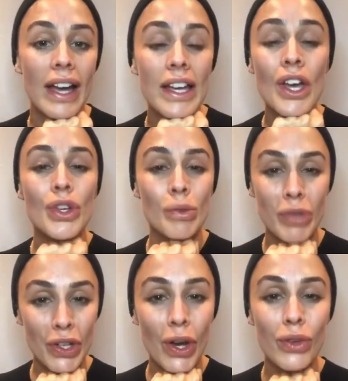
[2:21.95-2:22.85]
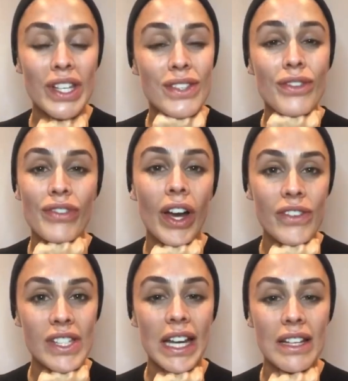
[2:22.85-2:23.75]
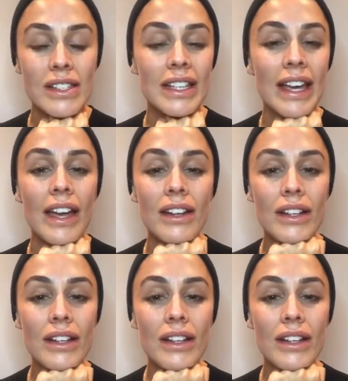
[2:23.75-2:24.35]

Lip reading: So I'm going to hold this for 5 seconds again.